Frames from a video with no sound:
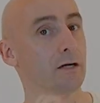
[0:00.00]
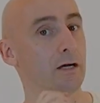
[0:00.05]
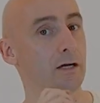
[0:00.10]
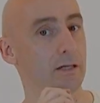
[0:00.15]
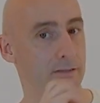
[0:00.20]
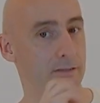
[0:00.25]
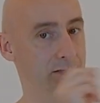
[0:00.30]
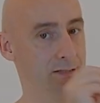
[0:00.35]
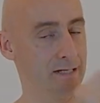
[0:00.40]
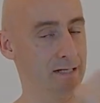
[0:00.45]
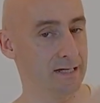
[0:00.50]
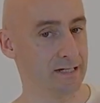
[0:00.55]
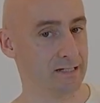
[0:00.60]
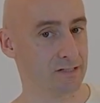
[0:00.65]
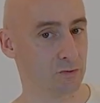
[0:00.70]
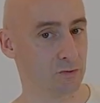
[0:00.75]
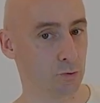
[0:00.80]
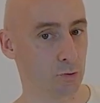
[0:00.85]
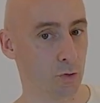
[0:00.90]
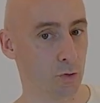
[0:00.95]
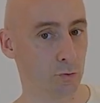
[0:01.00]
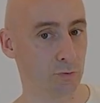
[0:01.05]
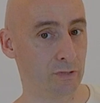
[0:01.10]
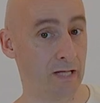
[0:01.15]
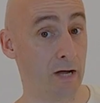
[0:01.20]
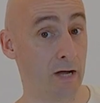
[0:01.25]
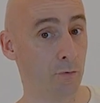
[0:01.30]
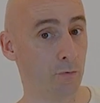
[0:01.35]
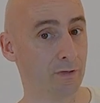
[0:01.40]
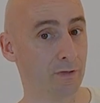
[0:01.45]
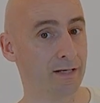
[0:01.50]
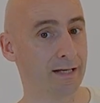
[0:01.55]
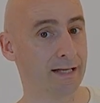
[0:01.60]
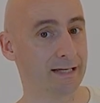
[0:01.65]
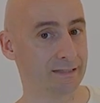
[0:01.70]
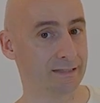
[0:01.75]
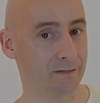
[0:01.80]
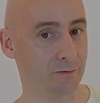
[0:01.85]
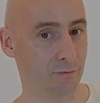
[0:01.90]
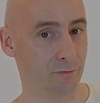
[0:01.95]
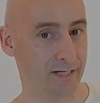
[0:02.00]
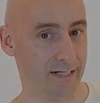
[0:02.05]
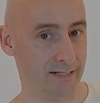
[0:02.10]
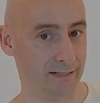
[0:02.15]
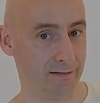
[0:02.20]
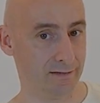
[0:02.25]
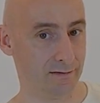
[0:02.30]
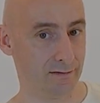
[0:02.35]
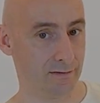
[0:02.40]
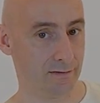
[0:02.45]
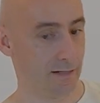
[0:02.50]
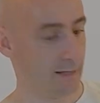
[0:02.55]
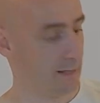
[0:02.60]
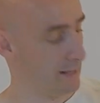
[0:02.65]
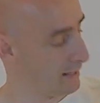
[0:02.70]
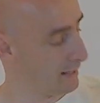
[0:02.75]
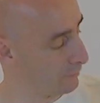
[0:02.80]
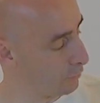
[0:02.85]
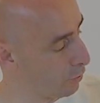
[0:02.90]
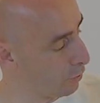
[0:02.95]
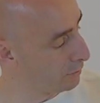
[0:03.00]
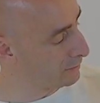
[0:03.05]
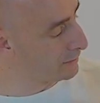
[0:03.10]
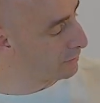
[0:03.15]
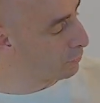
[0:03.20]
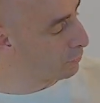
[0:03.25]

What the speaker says: It has to go down like the rain. And all the